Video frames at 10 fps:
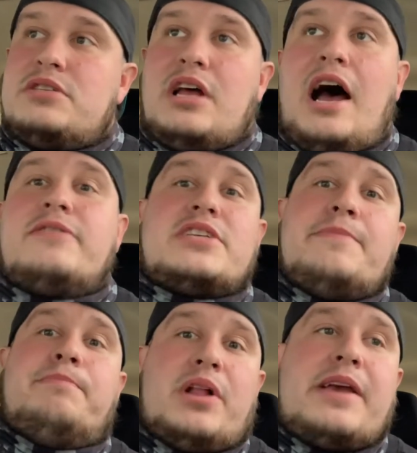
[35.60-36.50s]
I've seen
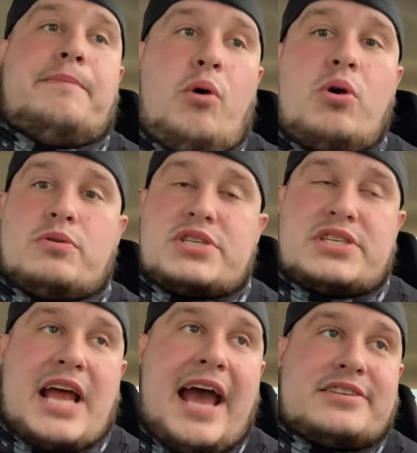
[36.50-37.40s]
Blake Bortles'
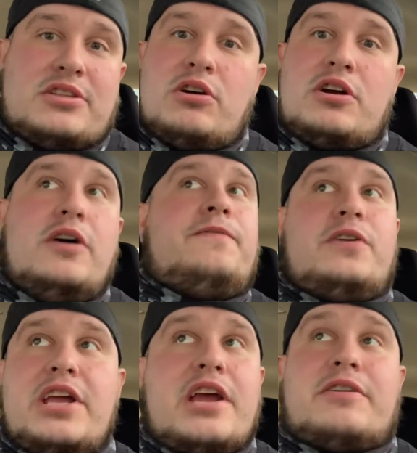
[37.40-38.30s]
stats look good for
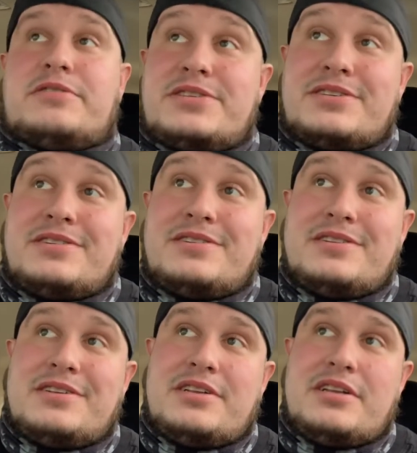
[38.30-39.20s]
years.
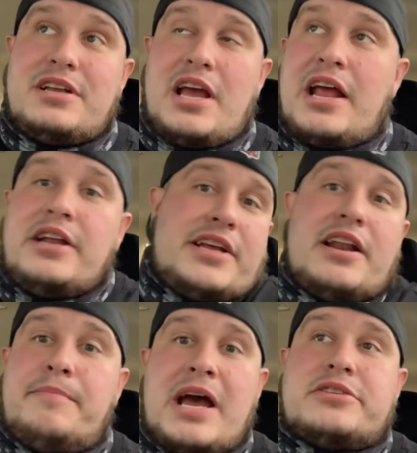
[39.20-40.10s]
And it didn't
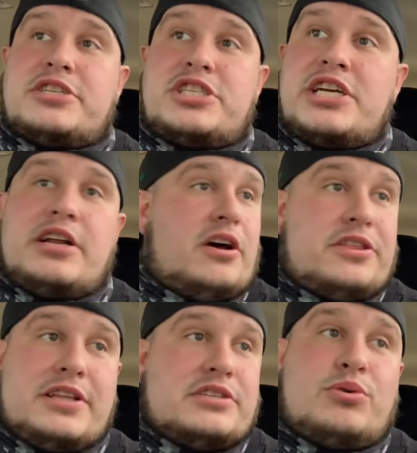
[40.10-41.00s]
amount to shit other
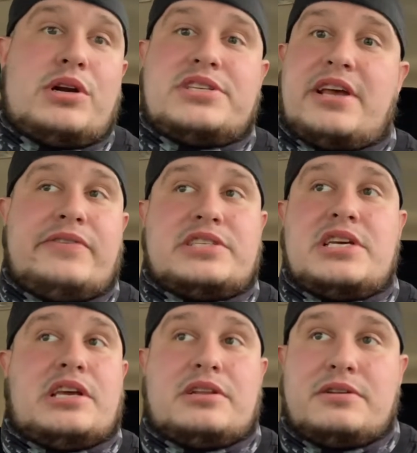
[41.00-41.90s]
than
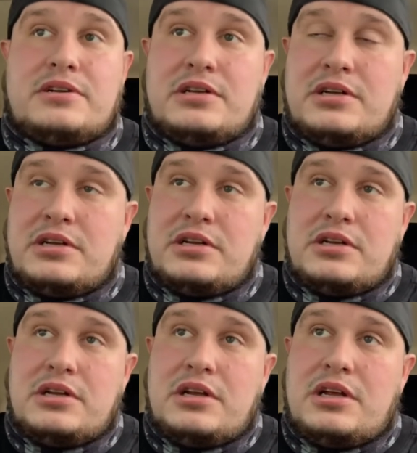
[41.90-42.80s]
2017.
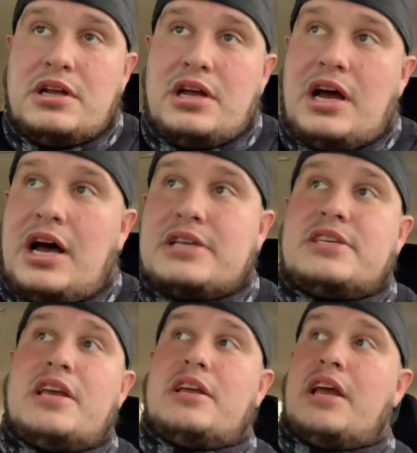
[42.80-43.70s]
I
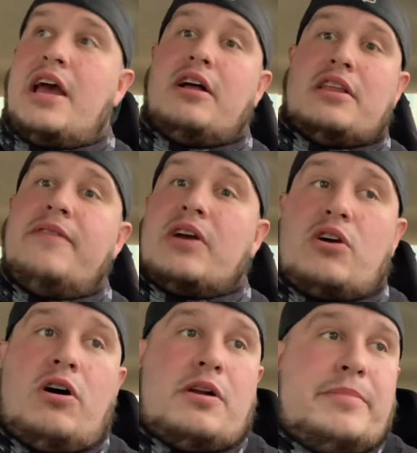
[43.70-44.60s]
see, hell, even
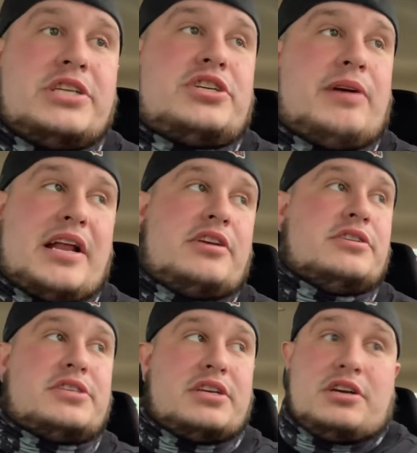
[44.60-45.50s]
Gardner Minshew had
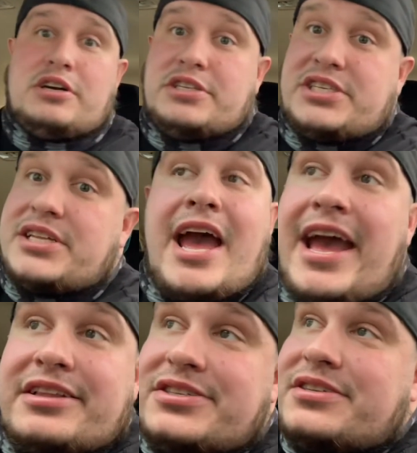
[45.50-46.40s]
good
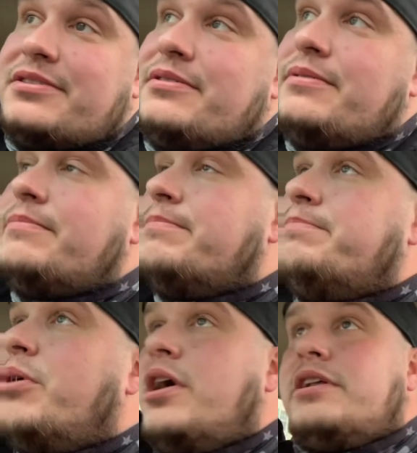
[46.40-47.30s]
stats.
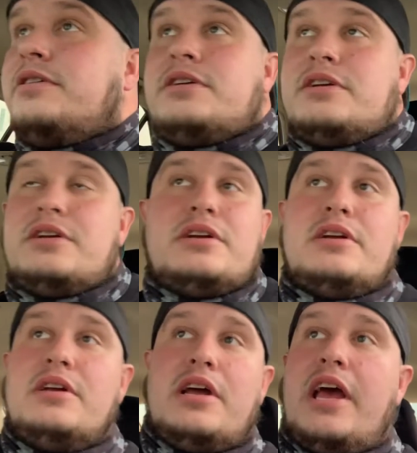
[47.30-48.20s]
But
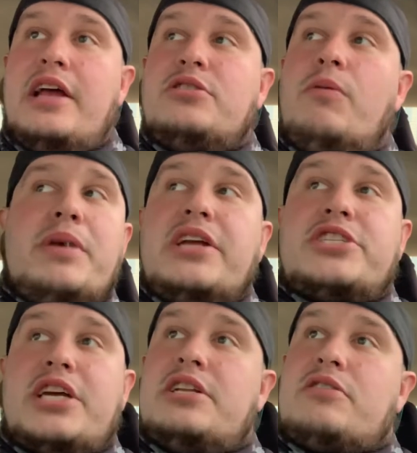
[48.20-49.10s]
it don't mean
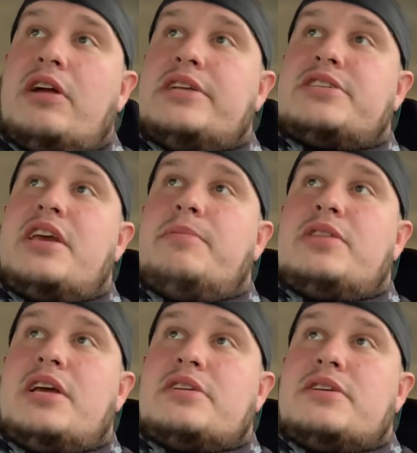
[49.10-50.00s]
shit in the grand scheme of
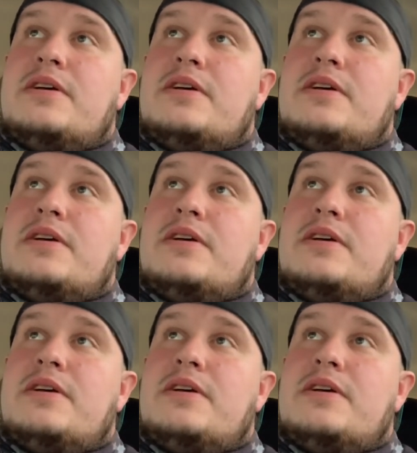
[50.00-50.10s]
things.